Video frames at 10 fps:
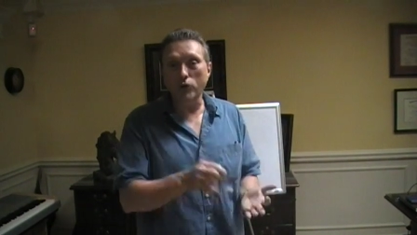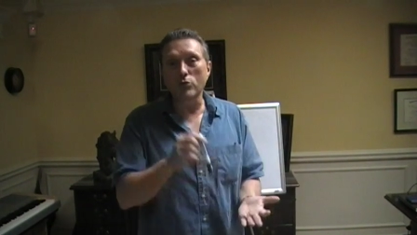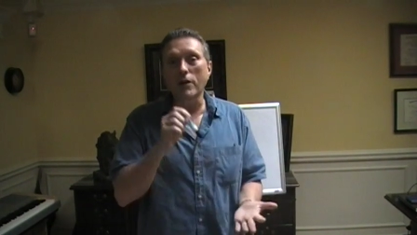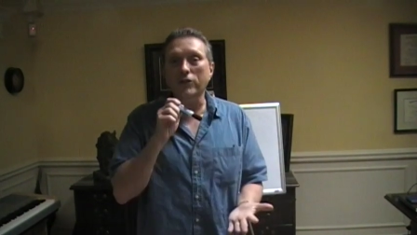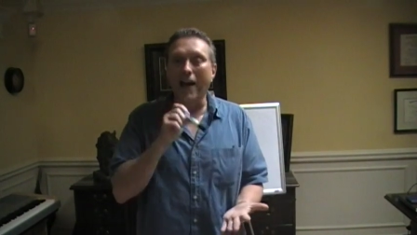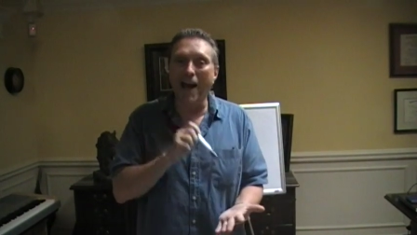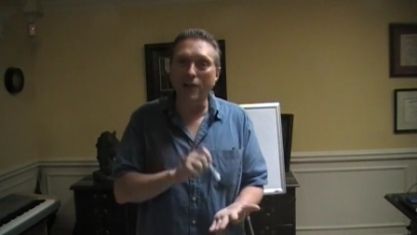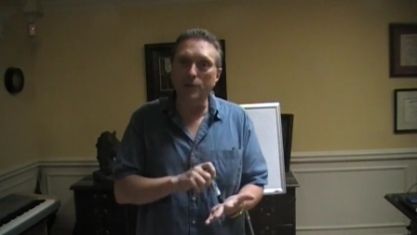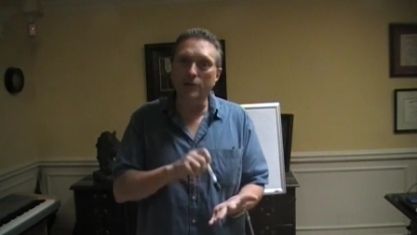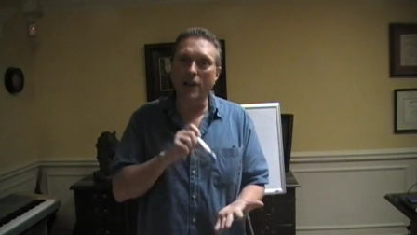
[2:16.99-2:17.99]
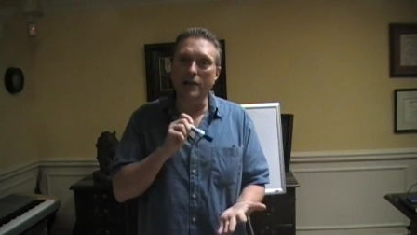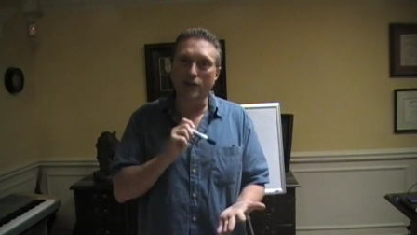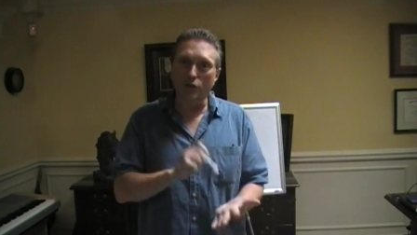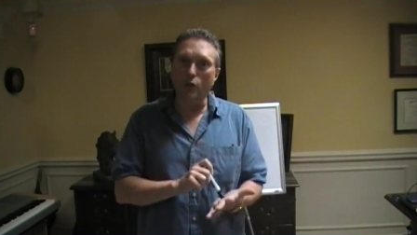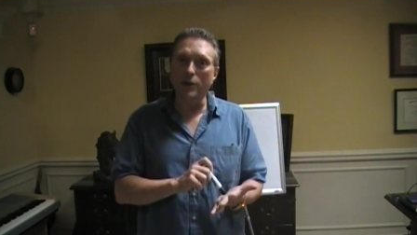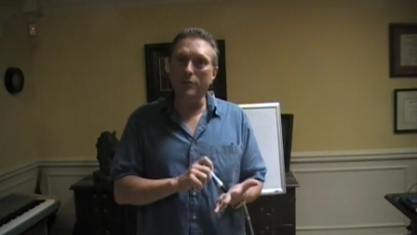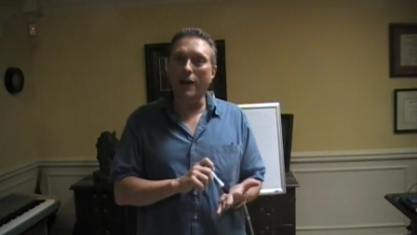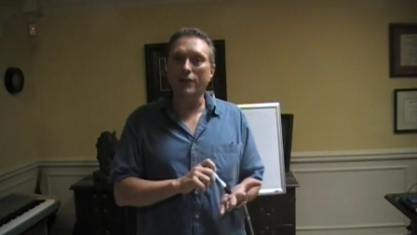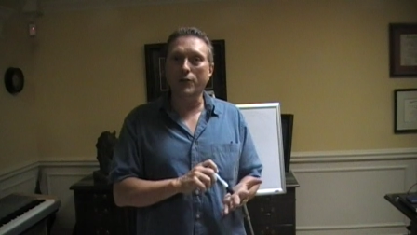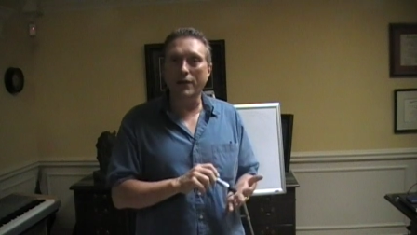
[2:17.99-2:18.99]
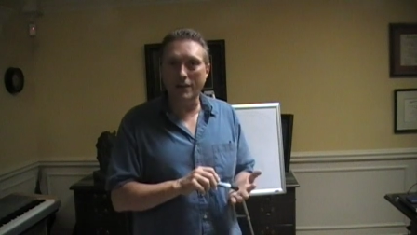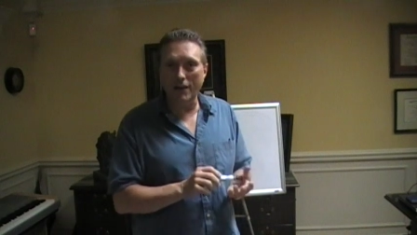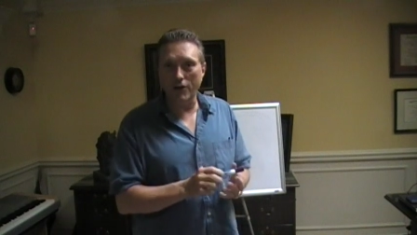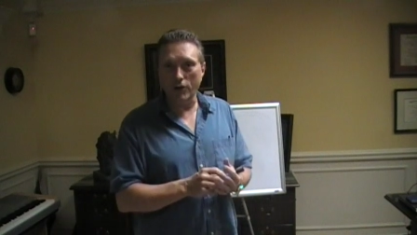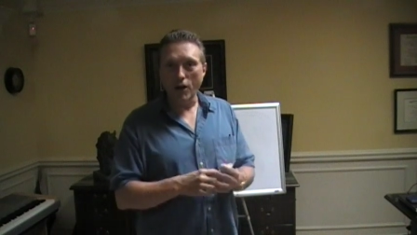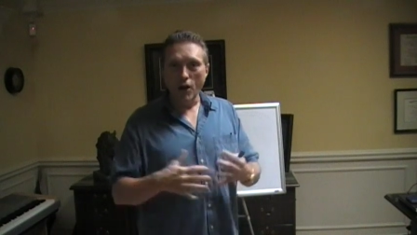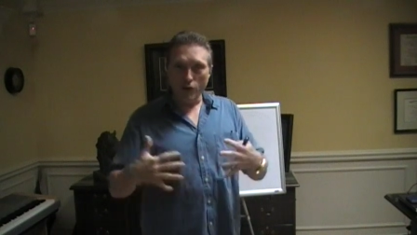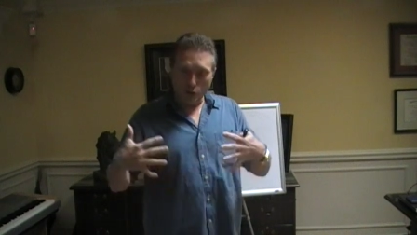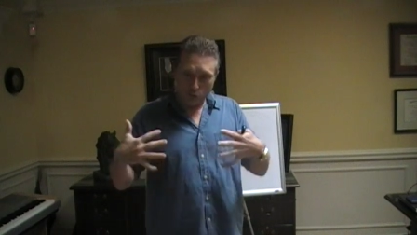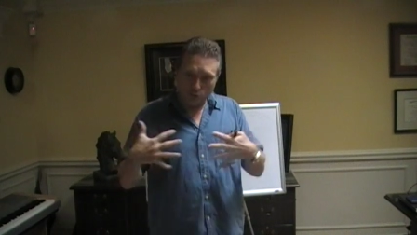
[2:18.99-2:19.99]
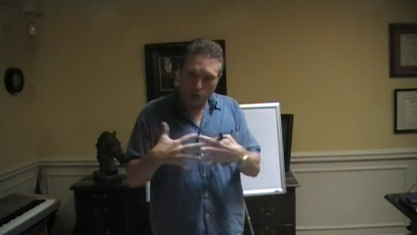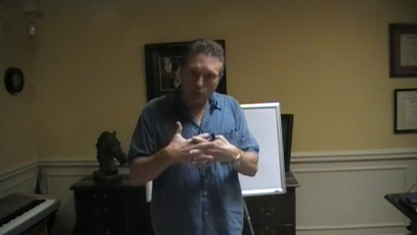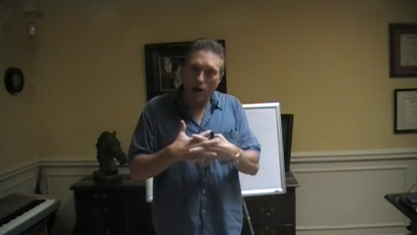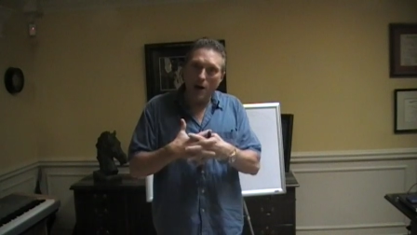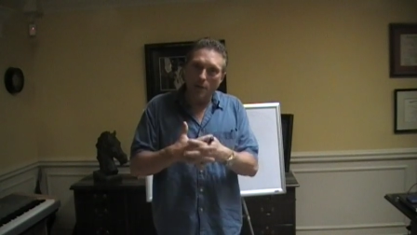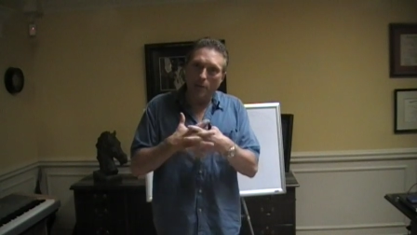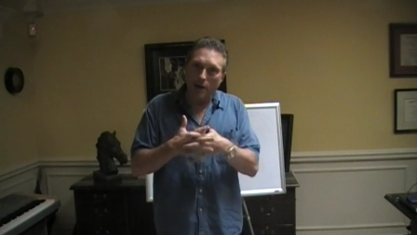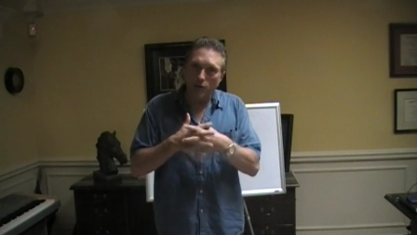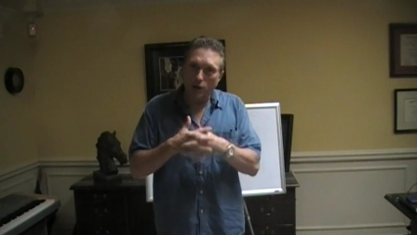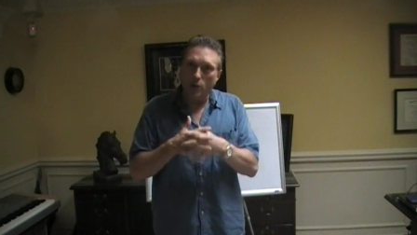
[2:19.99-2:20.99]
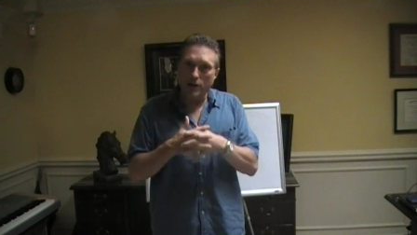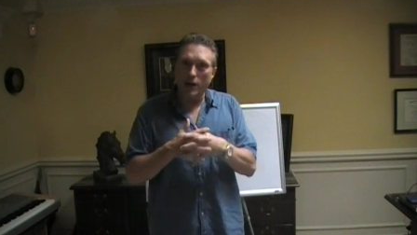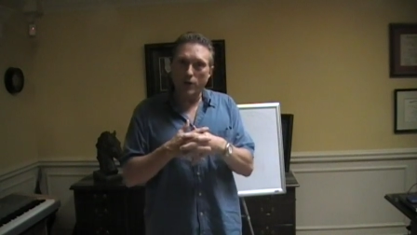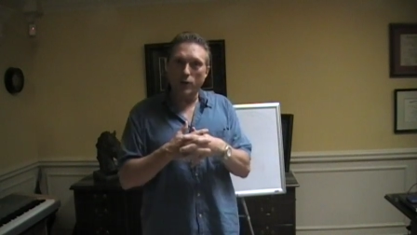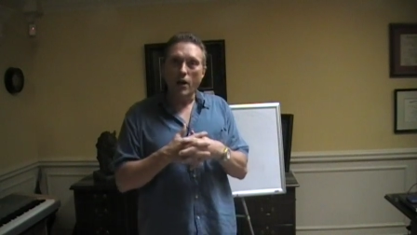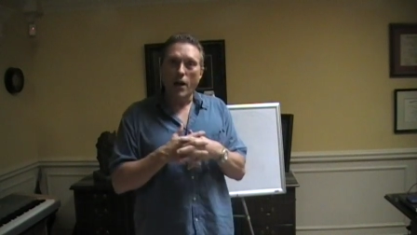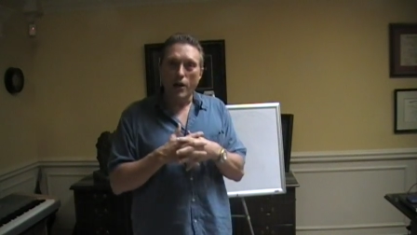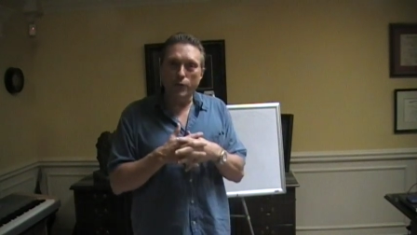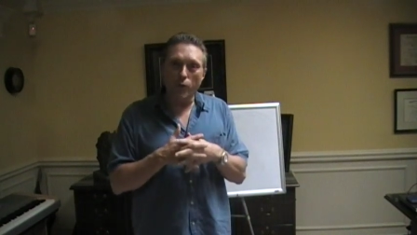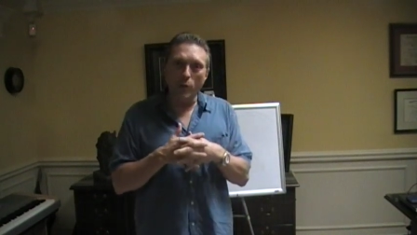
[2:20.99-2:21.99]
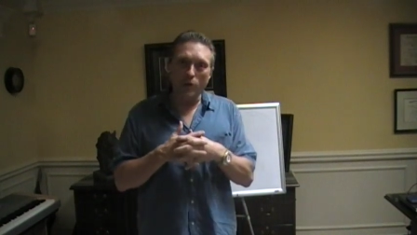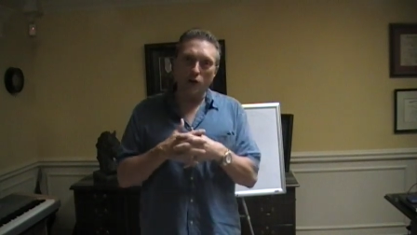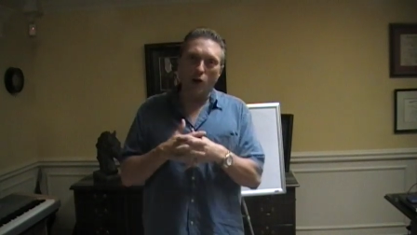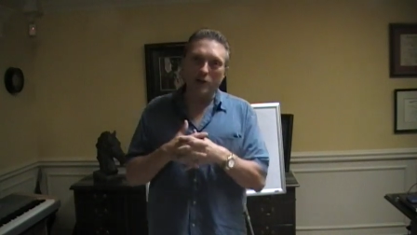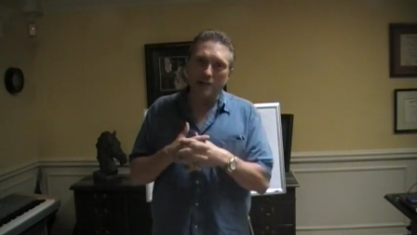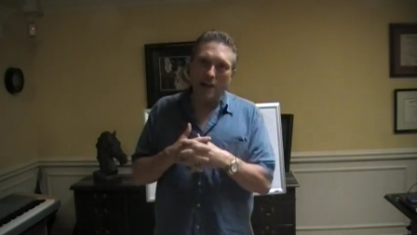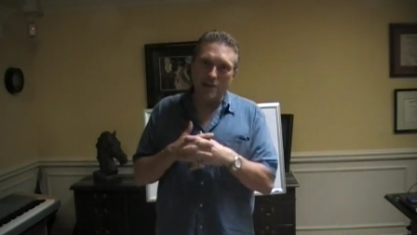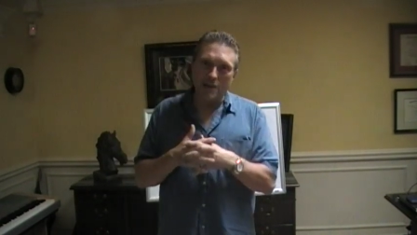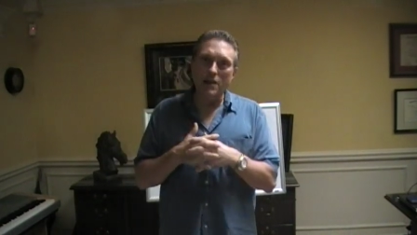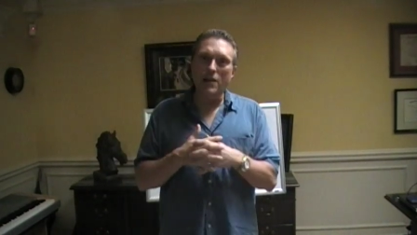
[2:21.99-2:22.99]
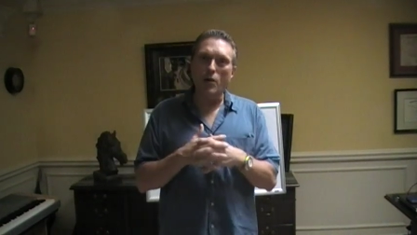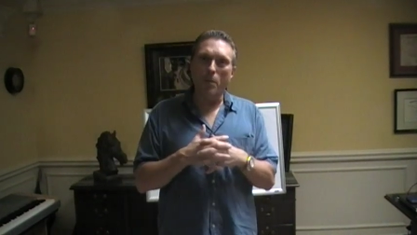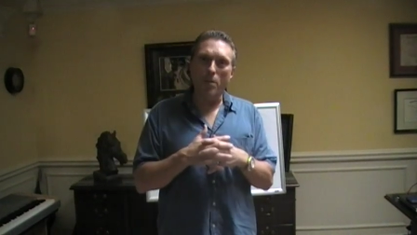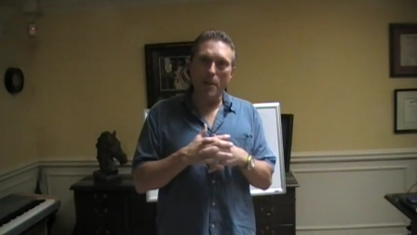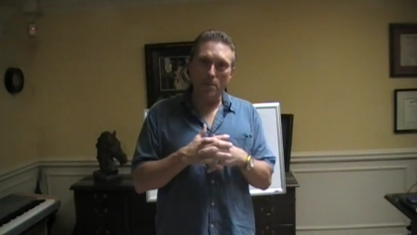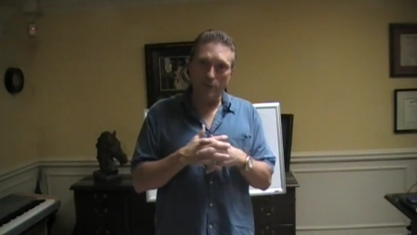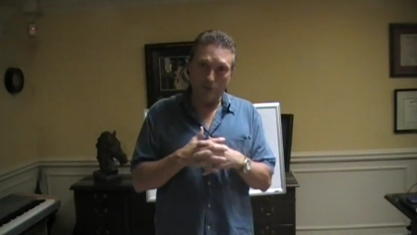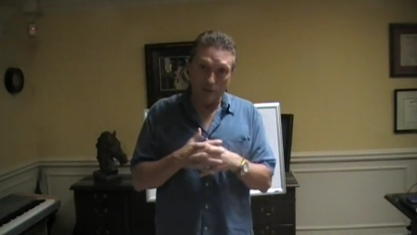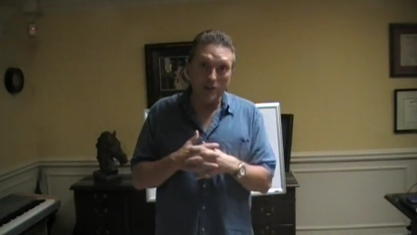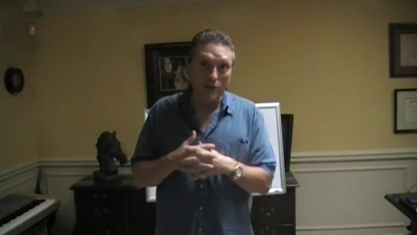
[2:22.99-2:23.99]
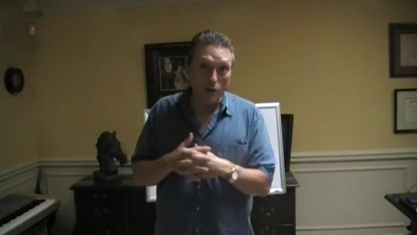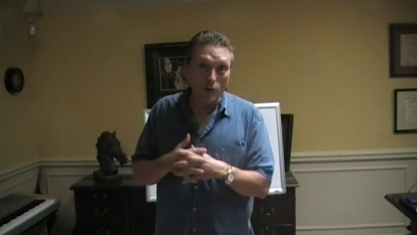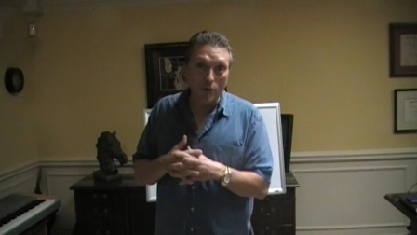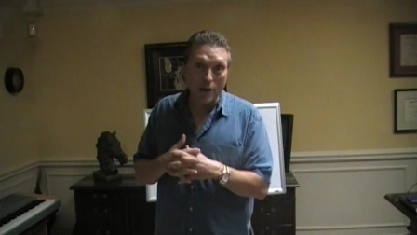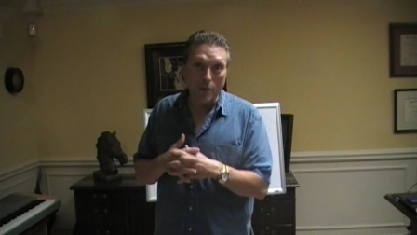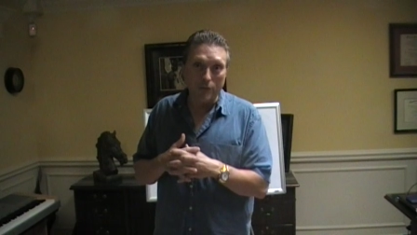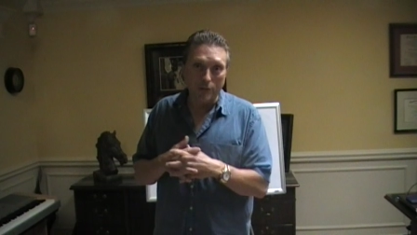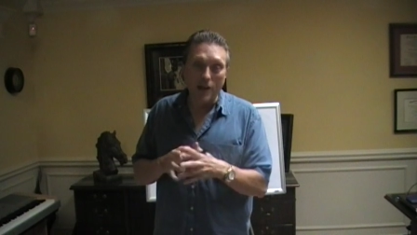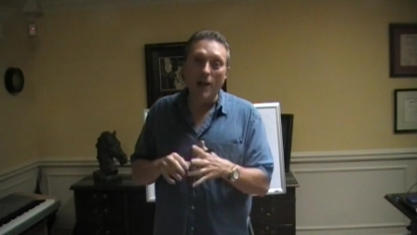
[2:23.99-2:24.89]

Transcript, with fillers: When you mix aspartame and sodium nitrite together, those two compounds go together and form what's called a diketopiperazine in neurochemistry.